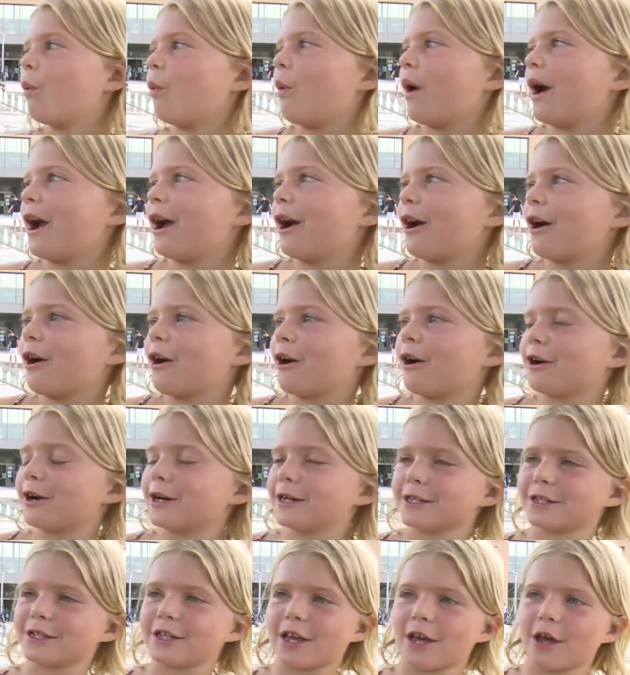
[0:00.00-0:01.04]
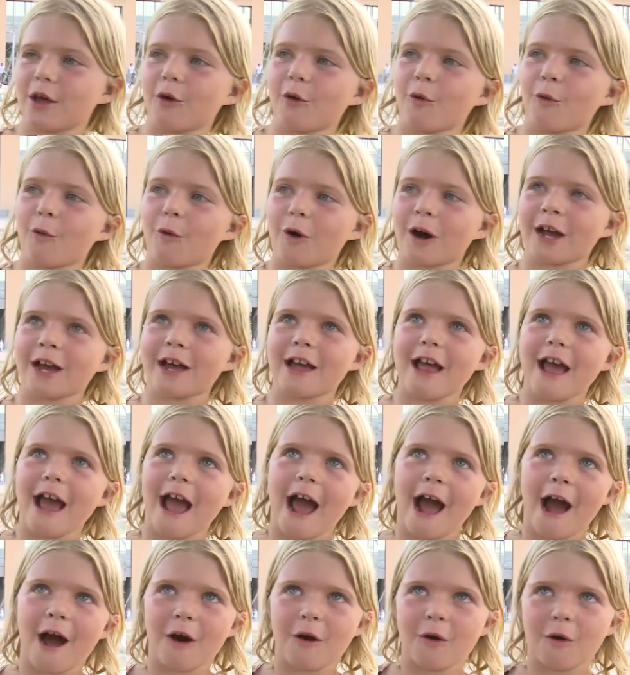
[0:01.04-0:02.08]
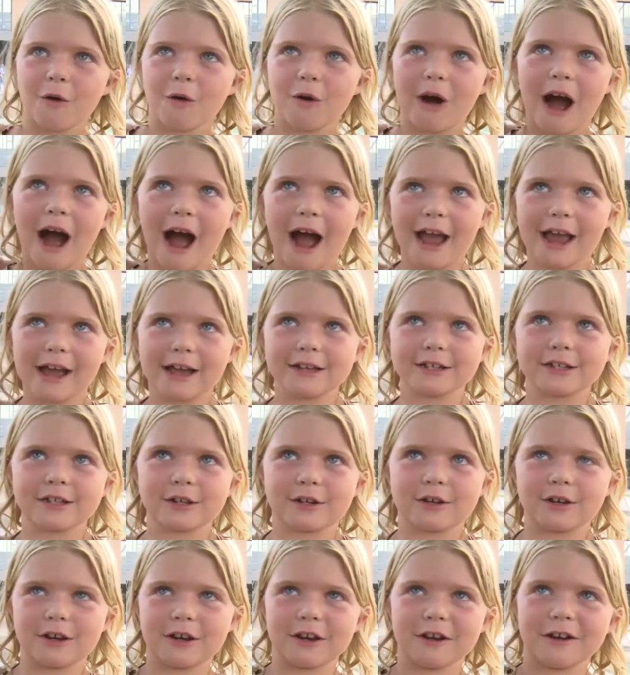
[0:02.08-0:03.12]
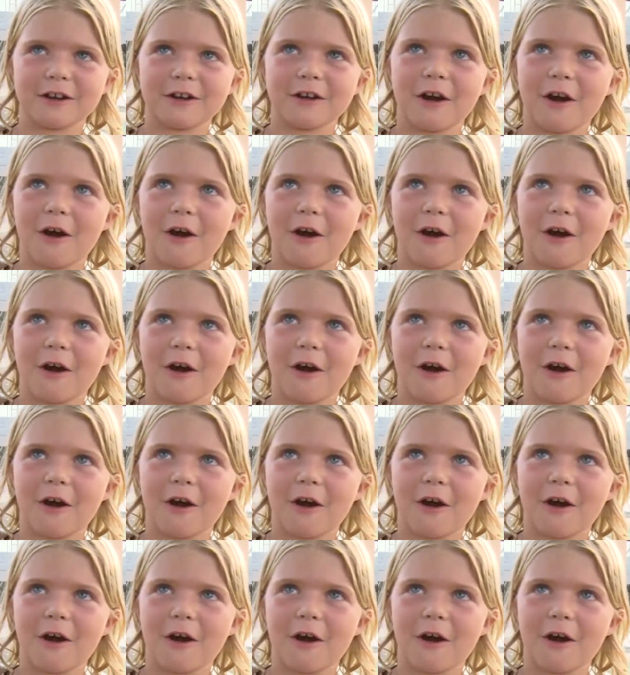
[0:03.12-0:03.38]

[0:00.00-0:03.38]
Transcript: where is it? What? How high is it gonna